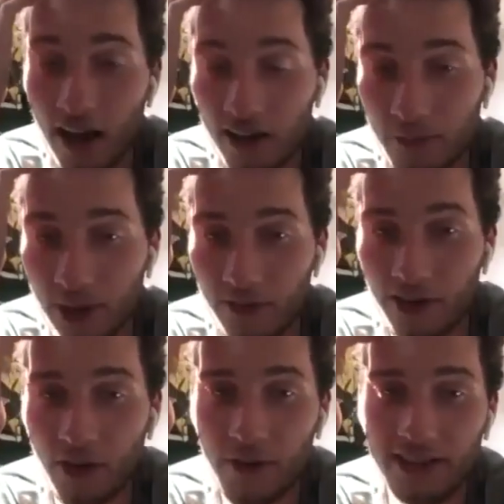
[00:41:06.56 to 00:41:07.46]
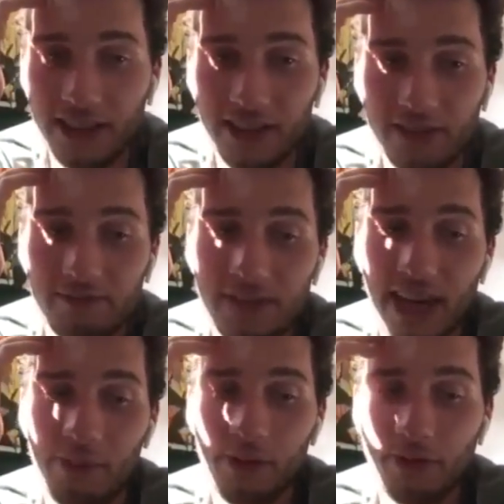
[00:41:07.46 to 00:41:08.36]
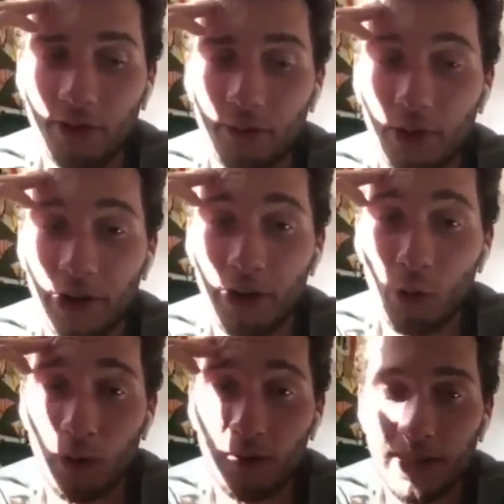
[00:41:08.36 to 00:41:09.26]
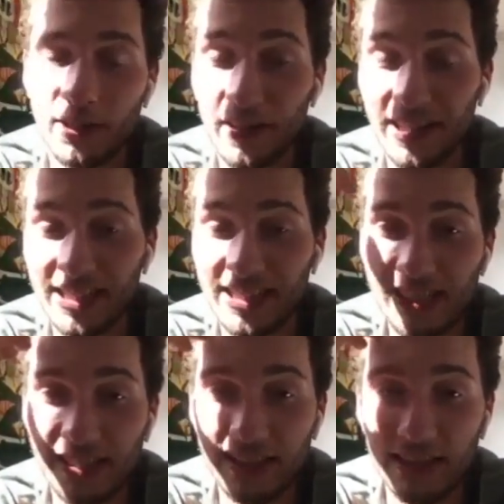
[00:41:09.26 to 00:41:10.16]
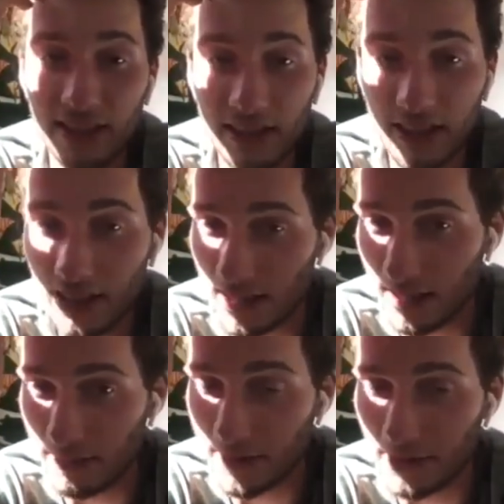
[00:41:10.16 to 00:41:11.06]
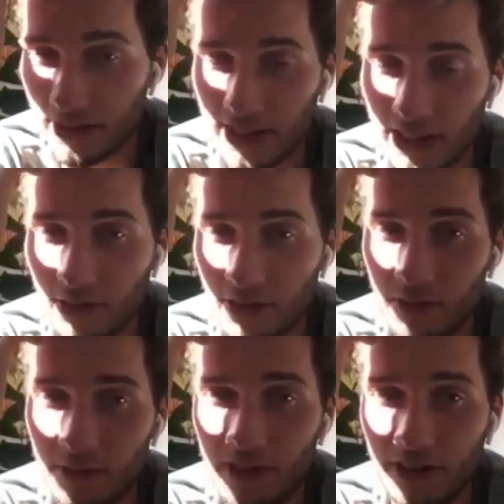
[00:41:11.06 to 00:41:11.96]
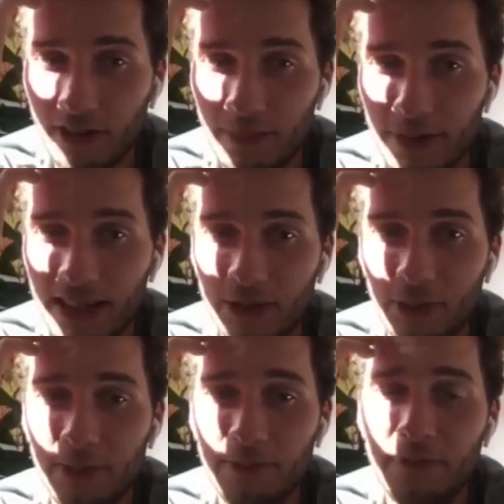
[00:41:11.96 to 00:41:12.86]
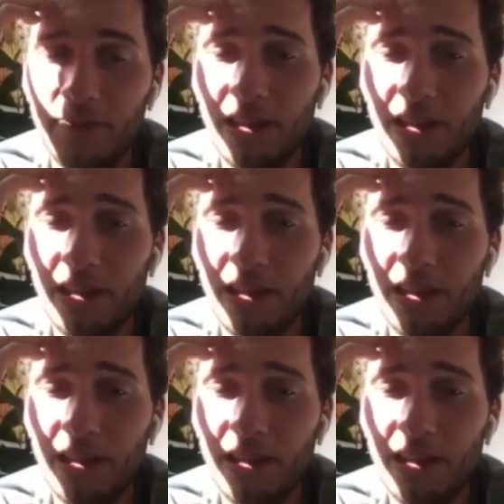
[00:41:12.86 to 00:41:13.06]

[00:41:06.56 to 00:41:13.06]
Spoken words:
large part of the community just came over from the Great War. It already existed. So the channel grew very rapidly as well.